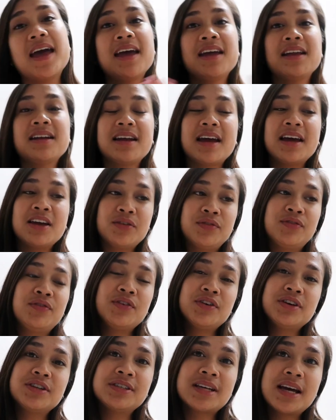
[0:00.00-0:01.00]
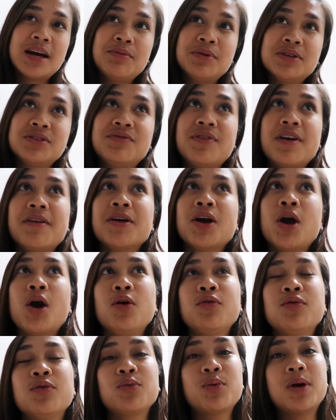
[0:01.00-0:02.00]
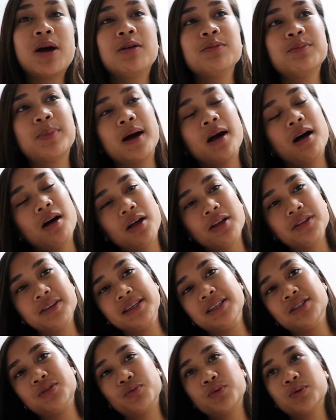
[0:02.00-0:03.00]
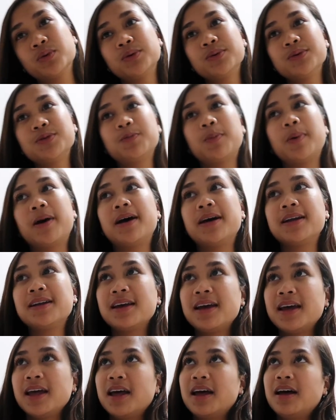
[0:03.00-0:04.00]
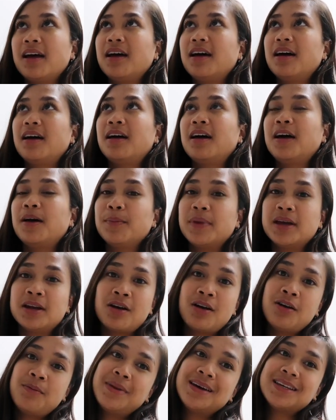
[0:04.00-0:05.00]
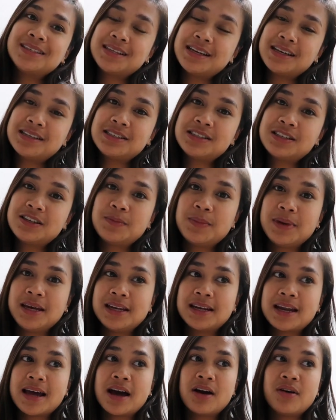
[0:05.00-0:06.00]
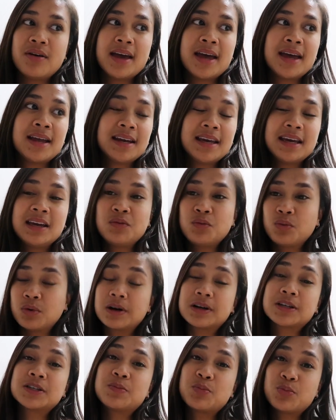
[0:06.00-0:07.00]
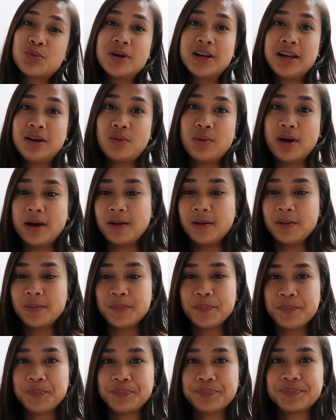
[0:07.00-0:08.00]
And at first I was very overwhelmed by all these rules, but it all makes sense to me now and it works pretty well.